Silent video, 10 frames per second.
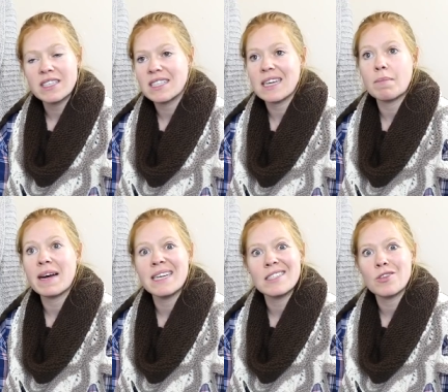It's like
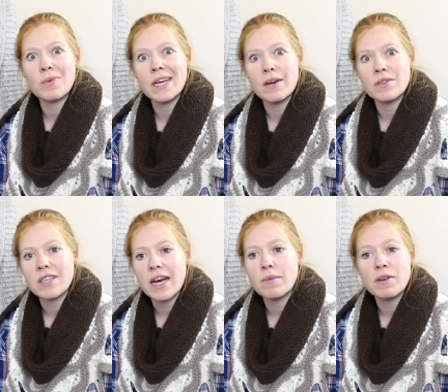minus three
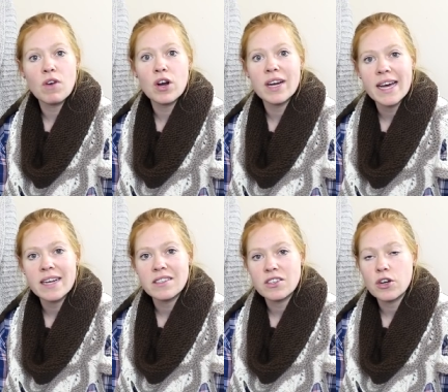outside. We've already
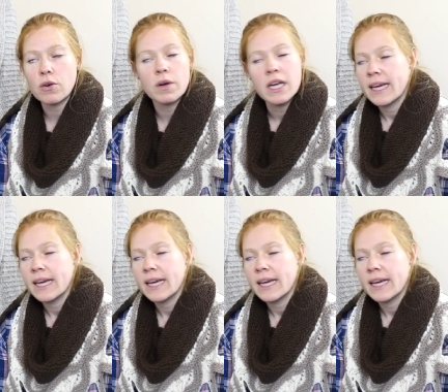had snow.